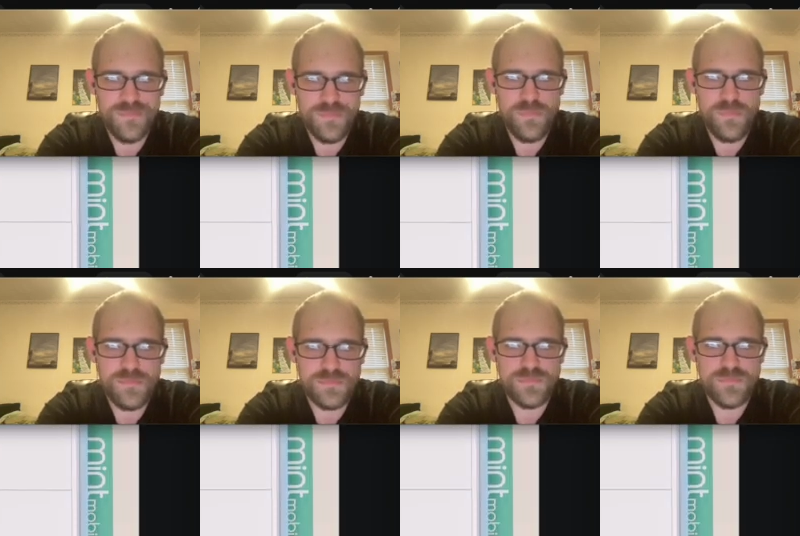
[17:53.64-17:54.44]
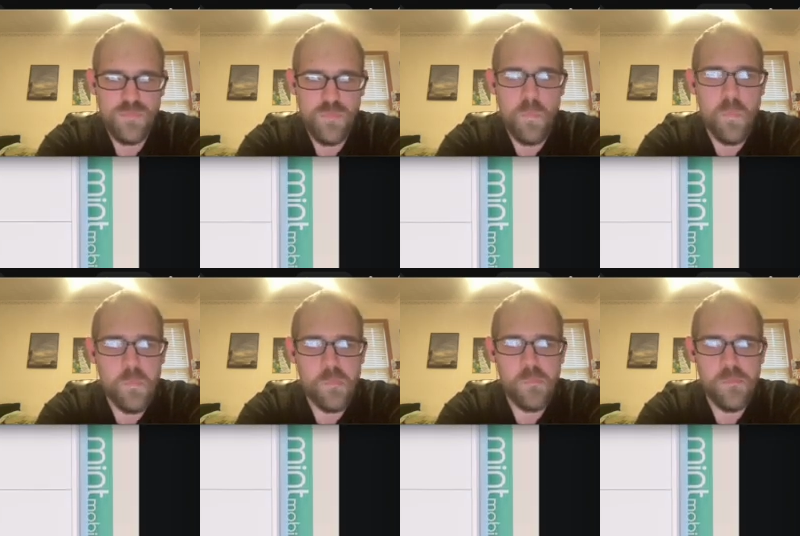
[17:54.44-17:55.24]
Green Ducks try to
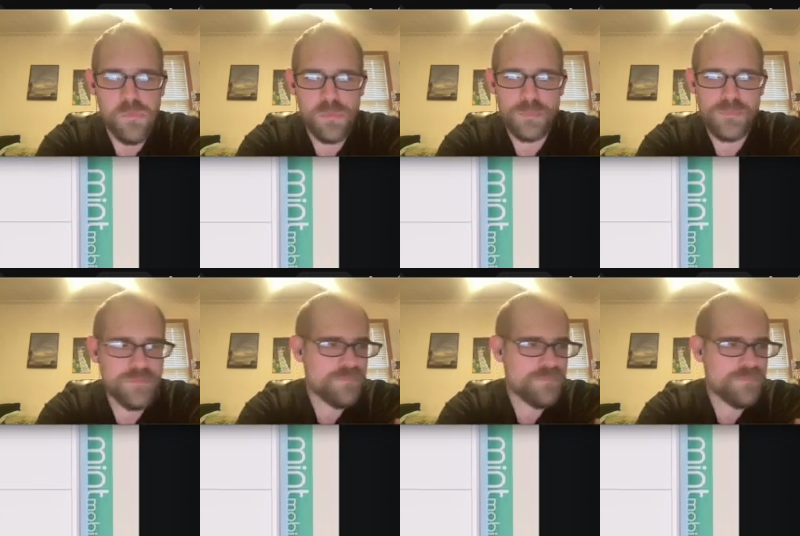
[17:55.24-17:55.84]
curl it toward the